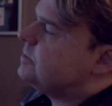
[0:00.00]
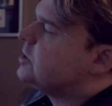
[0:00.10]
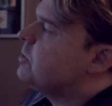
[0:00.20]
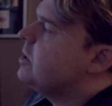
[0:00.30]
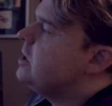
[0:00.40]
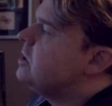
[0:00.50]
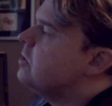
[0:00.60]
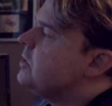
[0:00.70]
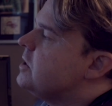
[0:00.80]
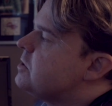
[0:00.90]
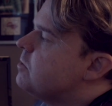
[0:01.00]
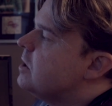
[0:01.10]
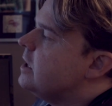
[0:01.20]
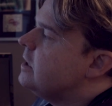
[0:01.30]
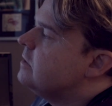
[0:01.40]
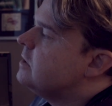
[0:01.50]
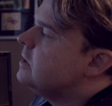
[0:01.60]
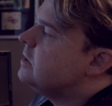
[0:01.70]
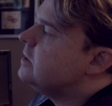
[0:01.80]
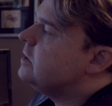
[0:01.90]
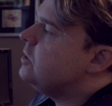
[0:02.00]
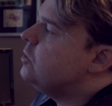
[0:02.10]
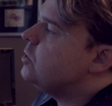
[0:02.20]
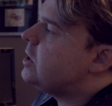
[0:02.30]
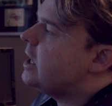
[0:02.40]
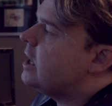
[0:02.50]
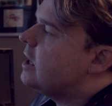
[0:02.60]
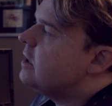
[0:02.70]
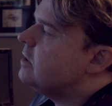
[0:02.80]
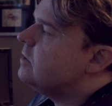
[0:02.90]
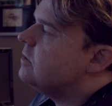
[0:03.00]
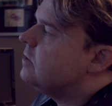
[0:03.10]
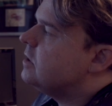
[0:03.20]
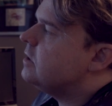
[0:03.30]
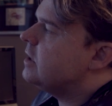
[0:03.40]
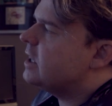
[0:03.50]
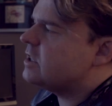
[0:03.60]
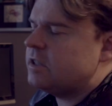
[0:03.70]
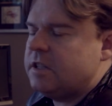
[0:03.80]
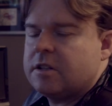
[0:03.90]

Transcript: So when you do it this way, you can actually,